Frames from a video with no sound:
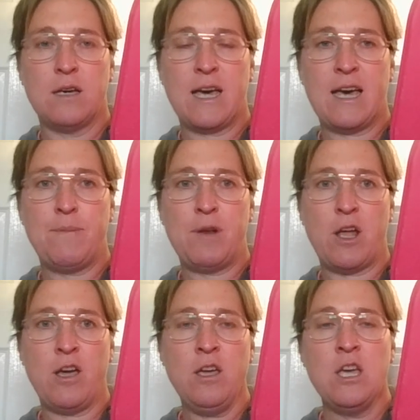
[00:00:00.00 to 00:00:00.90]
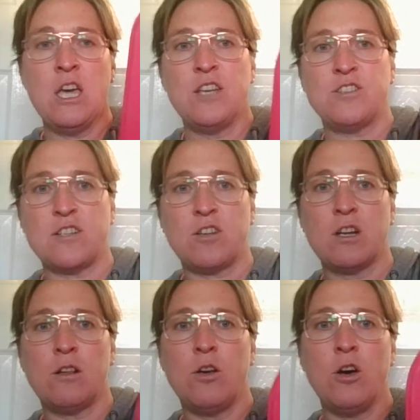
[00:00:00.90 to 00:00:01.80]
below. So it's got
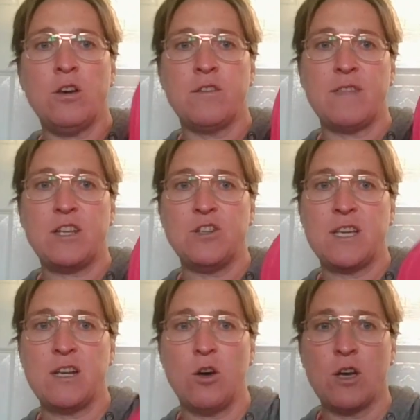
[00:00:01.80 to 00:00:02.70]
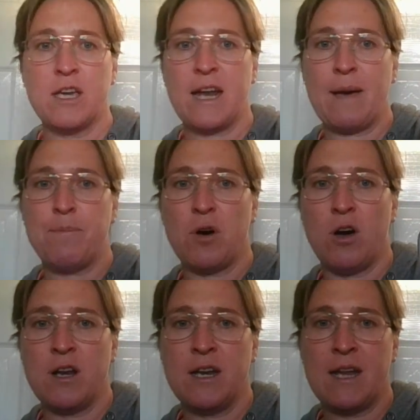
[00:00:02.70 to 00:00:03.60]
a little hook that you can hook it up
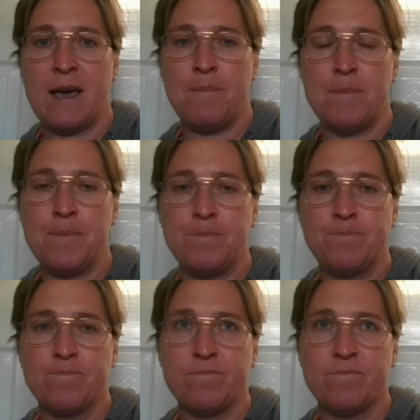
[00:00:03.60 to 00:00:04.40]
on